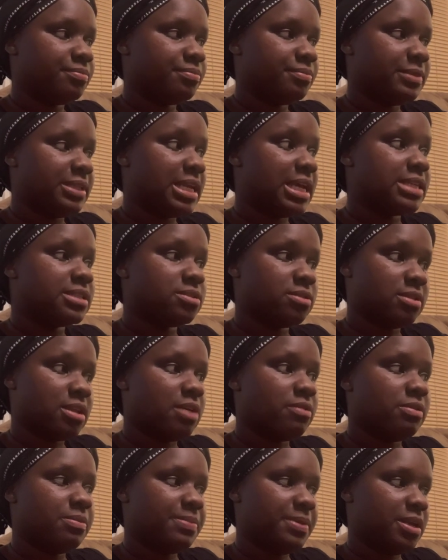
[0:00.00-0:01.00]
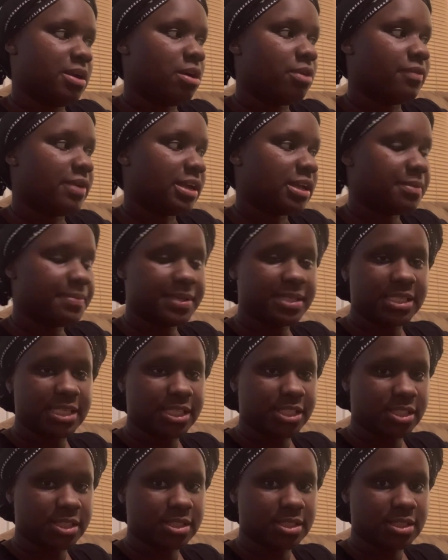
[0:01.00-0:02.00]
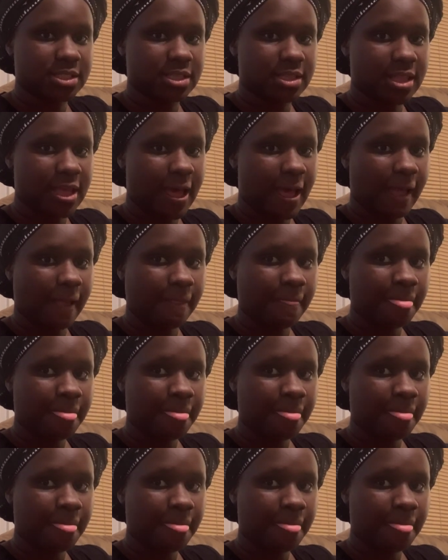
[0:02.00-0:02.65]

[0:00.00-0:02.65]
Yeah, so that would be our recommendation to that.